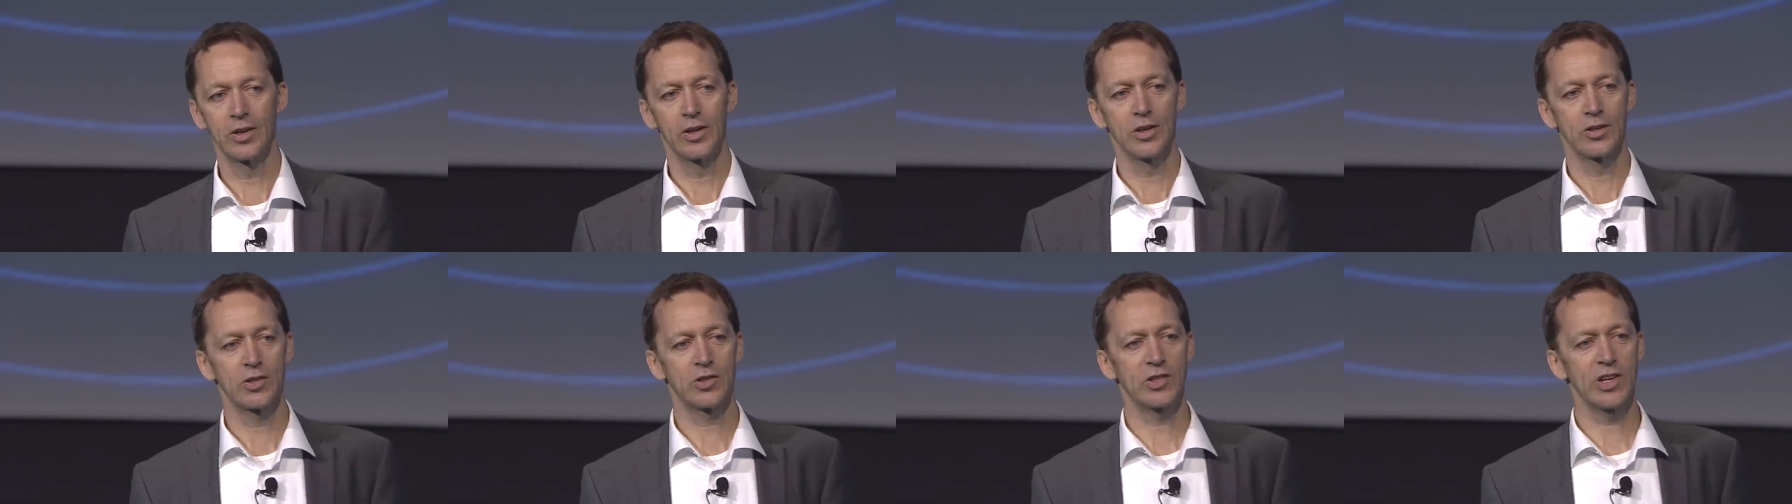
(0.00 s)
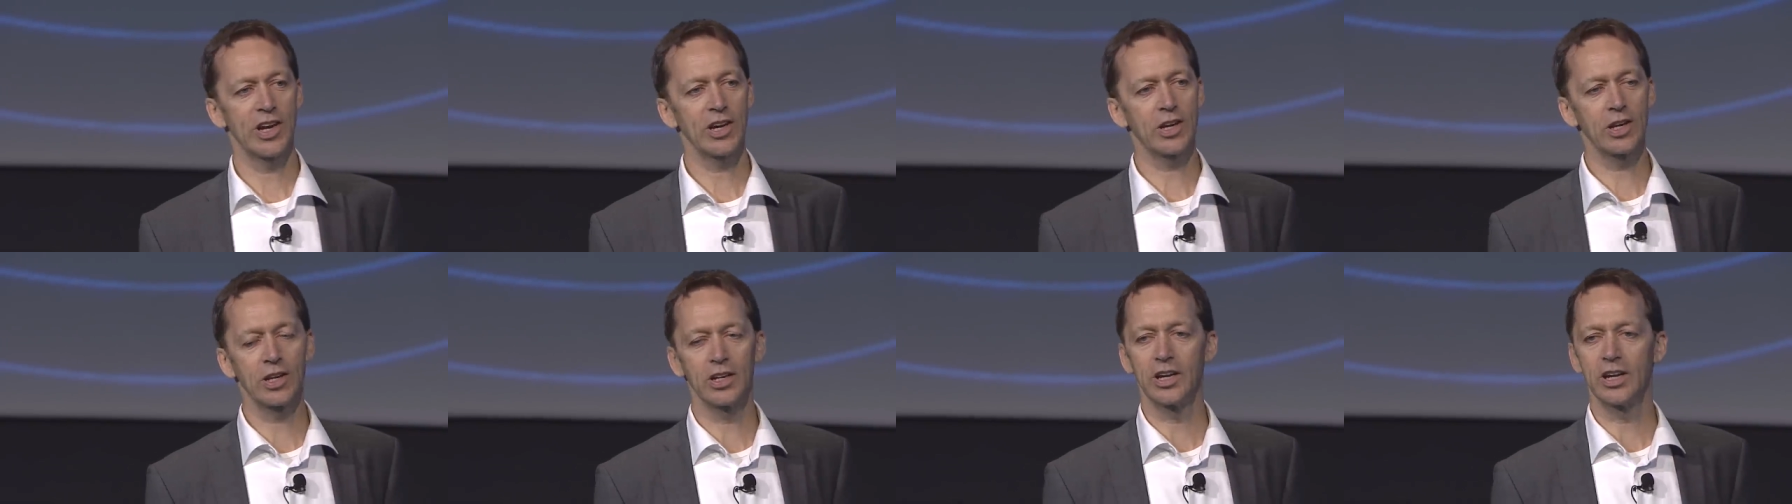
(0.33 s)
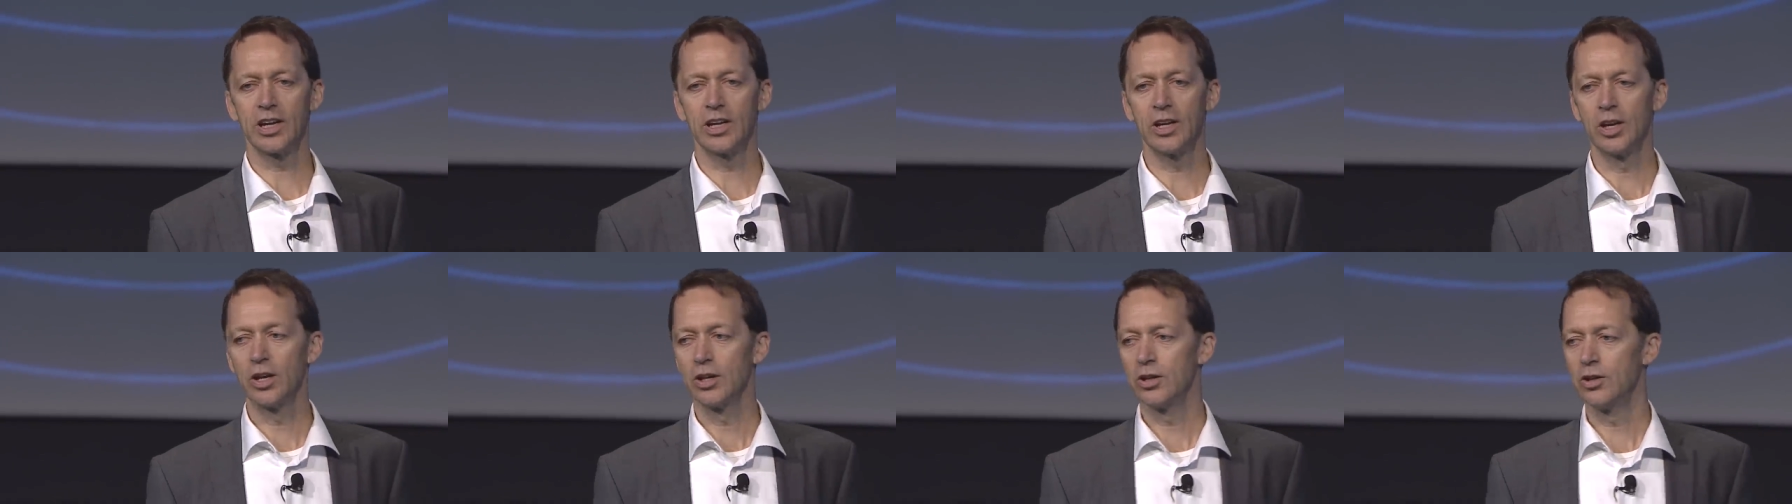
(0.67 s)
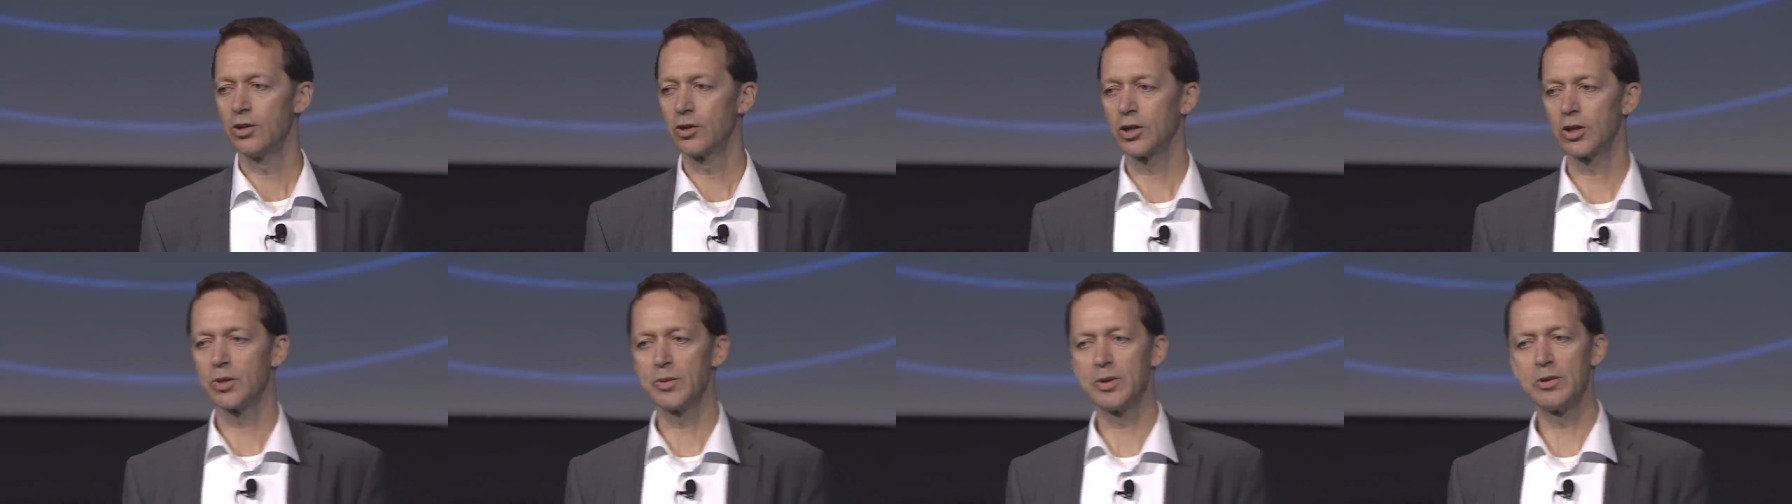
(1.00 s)
Secondly,
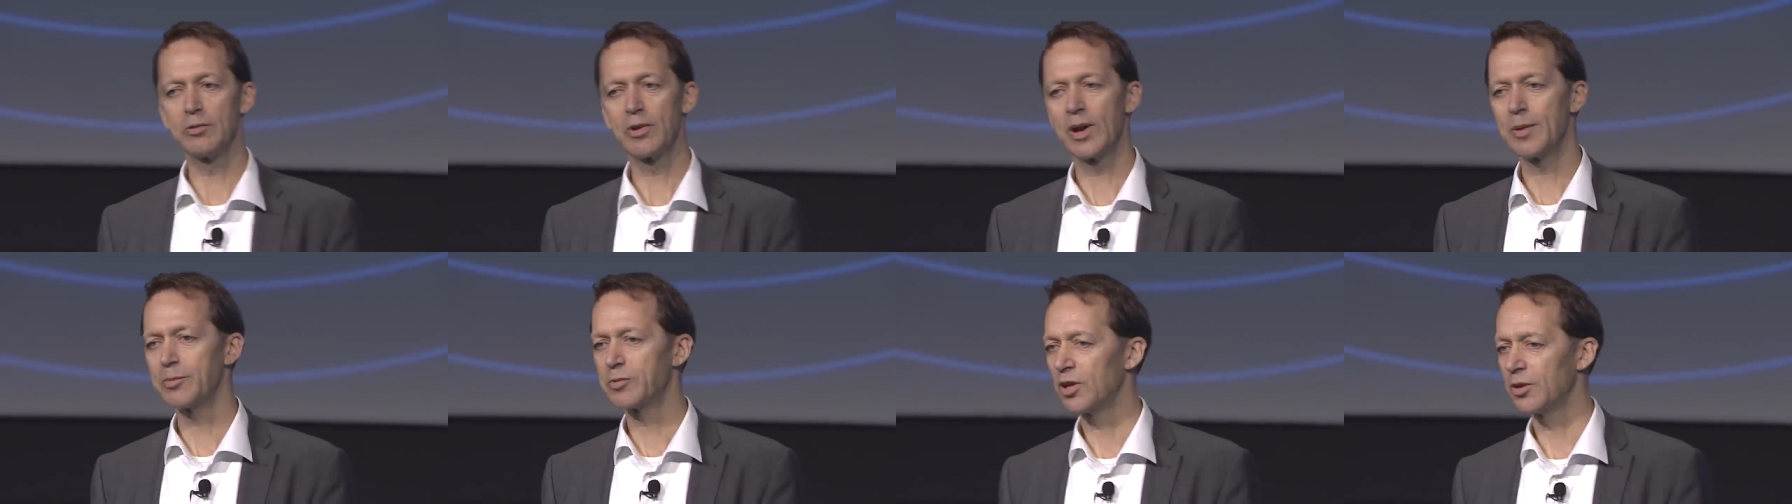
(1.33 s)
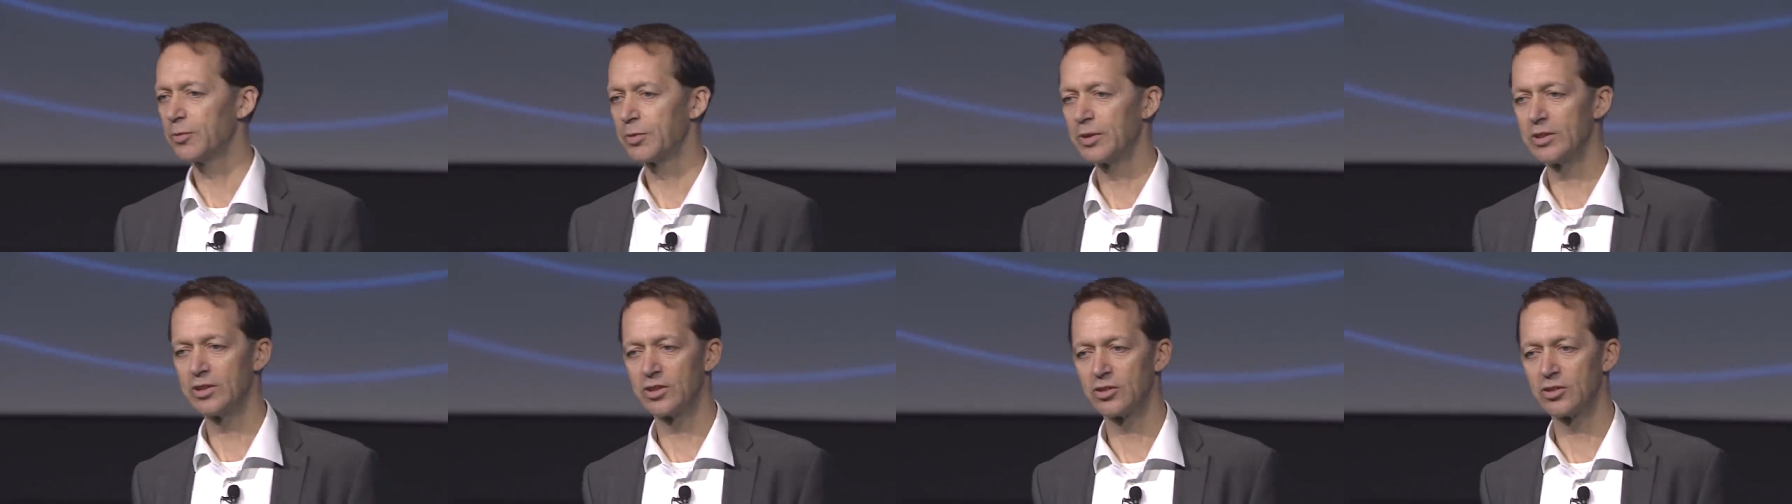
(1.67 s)
you're going to be wrapped up in